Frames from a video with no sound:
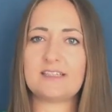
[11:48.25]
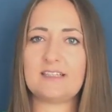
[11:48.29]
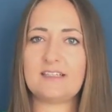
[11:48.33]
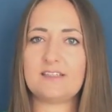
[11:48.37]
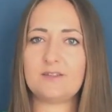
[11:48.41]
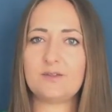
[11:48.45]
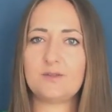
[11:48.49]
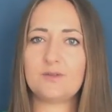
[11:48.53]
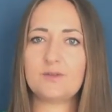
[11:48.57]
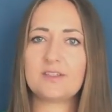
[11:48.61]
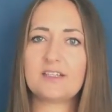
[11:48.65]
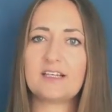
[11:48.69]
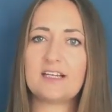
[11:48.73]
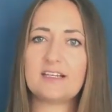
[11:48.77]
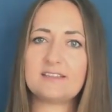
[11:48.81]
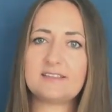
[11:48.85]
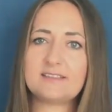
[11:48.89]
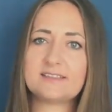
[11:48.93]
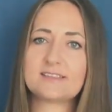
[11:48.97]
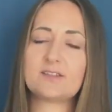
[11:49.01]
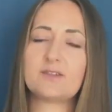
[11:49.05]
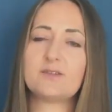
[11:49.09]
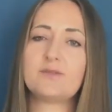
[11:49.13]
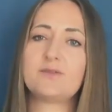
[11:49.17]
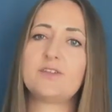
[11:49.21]
and you will get
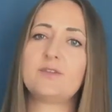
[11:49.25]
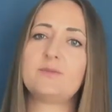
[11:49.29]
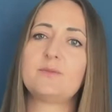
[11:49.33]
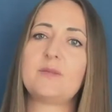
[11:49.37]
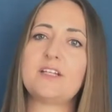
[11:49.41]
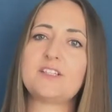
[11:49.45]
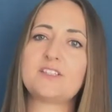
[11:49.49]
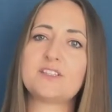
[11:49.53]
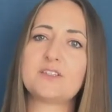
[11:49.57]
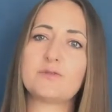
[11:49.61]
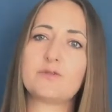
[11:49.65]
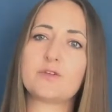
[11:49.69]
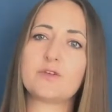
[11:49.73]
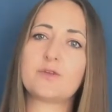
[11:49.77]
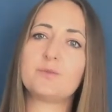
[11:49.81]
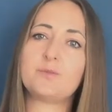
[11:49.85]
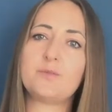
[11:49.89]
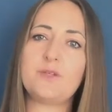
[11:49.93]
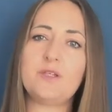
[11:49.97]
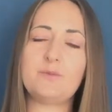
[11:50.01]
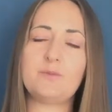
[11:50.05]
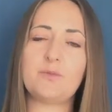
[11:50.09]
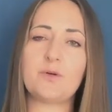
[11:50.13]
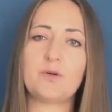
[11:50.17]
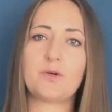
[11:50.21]
this confirmation from
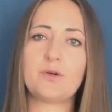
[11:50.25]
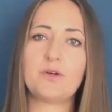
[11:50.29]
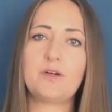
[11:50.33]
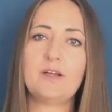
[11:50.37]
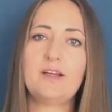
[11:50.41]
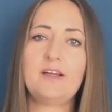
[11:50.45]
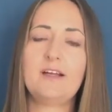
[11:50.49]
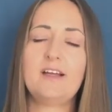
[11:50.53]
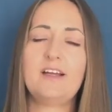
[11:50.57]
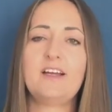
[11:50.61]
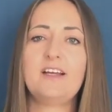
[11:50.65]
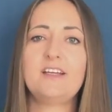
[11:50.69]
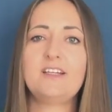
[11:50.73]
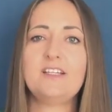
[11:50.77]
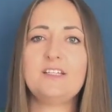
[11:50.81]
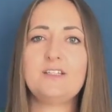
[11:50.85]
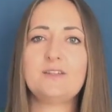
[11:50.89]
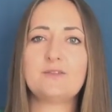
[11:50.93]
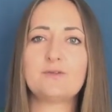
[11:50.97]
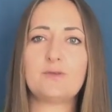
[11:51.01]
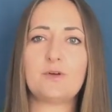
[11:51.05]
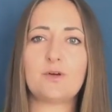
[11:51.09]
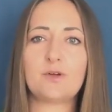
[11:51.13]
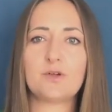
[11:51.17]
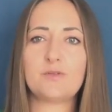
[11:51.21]
people
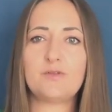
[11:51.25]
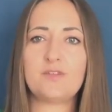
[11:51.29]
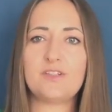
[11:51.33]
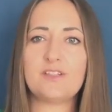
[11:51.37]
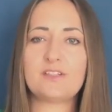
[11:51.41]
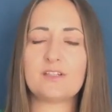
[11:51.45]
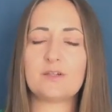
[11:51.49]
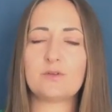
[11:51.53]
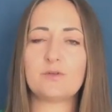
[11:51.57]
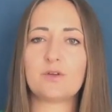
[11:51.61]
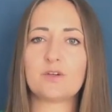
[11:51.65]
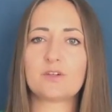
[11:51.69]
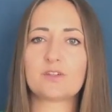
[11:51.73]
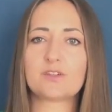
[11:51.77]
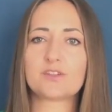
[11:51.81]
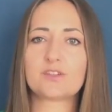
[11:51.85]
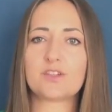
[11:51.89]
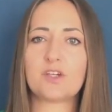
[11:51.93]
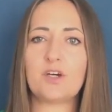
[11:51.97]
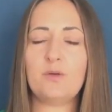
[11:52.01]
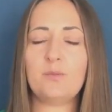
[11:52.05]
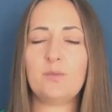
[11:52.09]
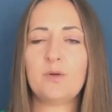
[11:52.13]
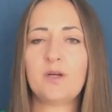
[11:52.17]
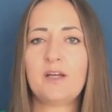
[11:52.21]
involved in the
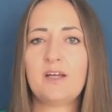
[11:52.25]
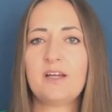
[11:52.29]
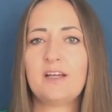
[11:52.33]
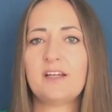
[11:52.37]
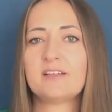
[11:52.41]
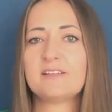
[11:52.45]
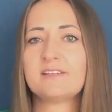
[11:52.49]
workshop.